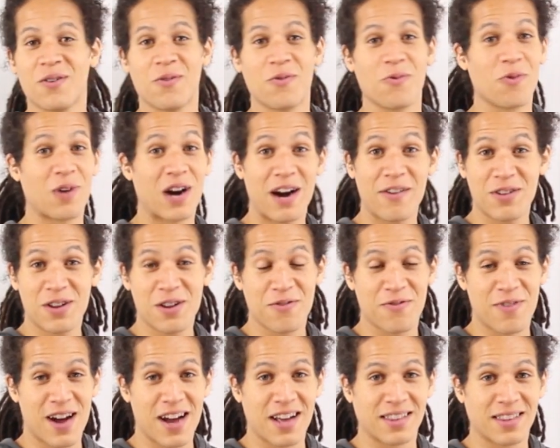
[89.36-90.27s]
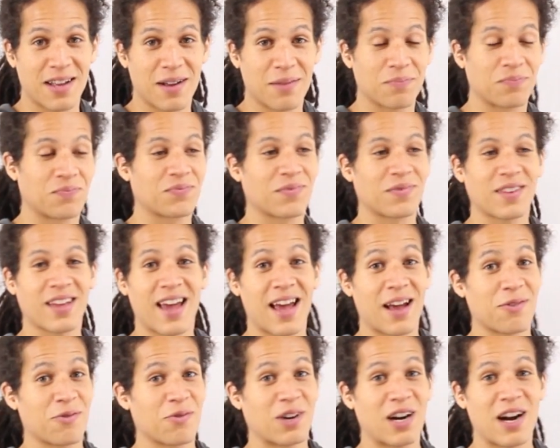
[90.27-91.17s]
whenever you find them,
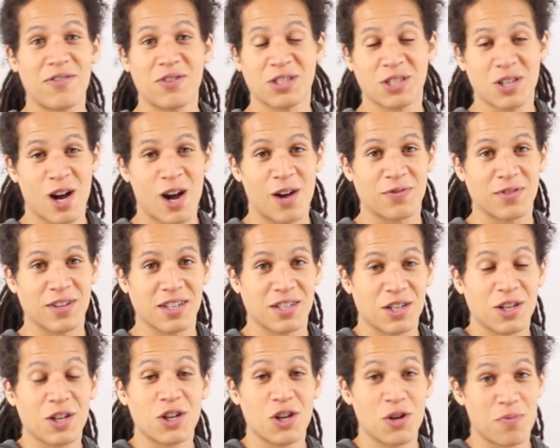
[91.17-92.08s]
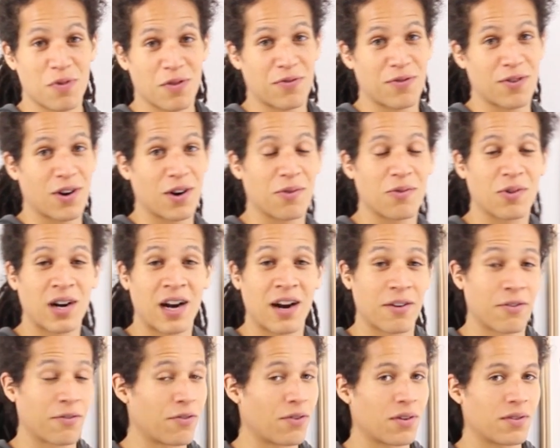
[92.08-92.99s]
at whatever softness you prefer,
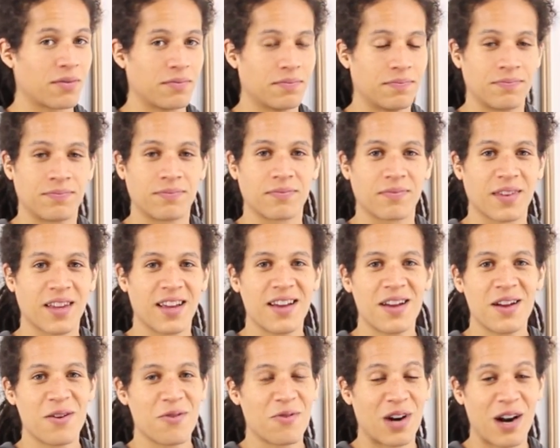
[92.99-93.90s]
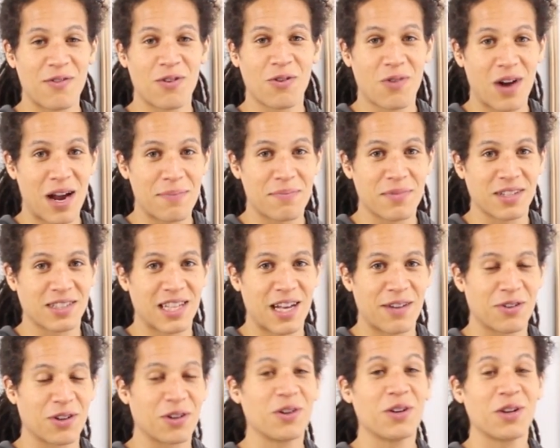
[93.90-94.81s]
whatever ripeness
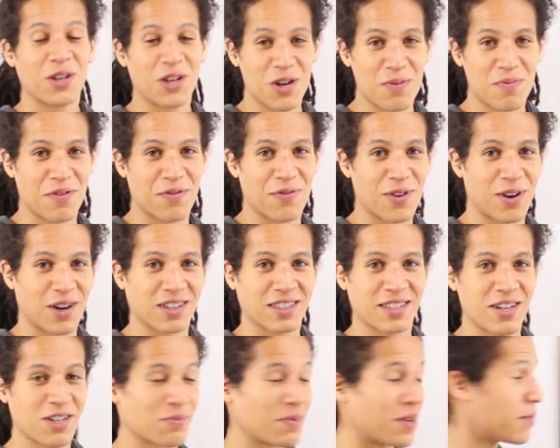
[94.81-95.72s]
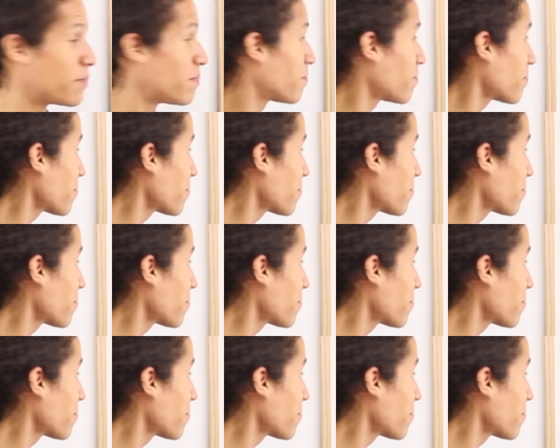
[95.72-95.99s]
level you prefer, excuse me.